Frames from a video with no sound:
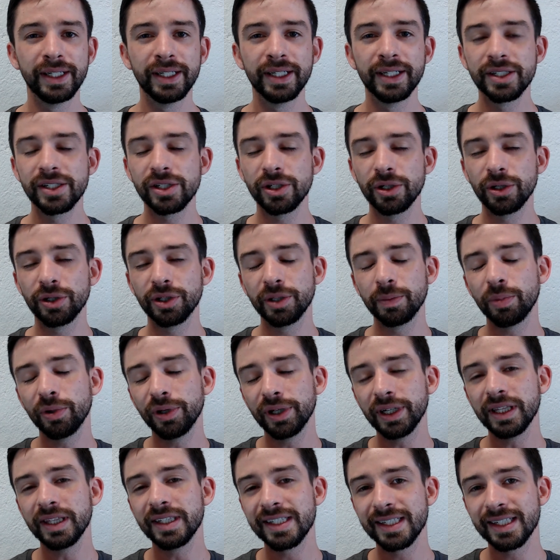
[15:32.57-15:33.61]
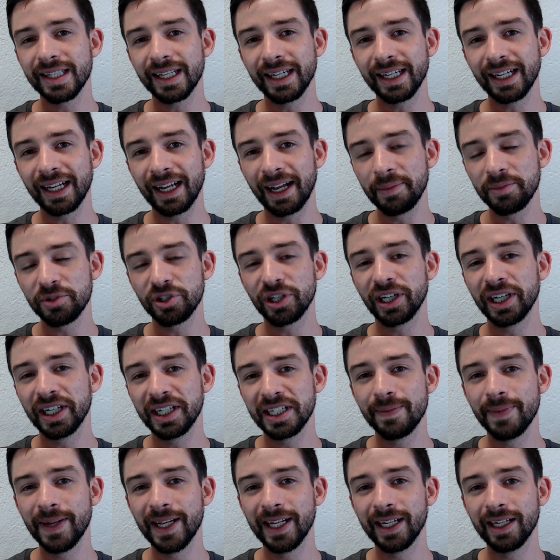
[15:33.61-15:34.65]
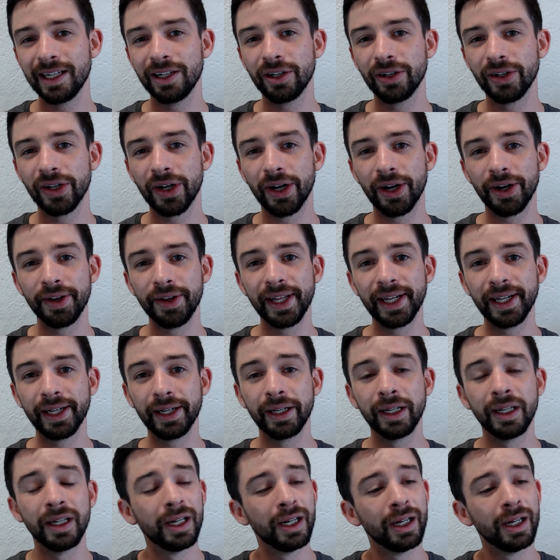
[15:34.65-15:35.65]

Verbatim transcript: So the points that I'm trying to make here are that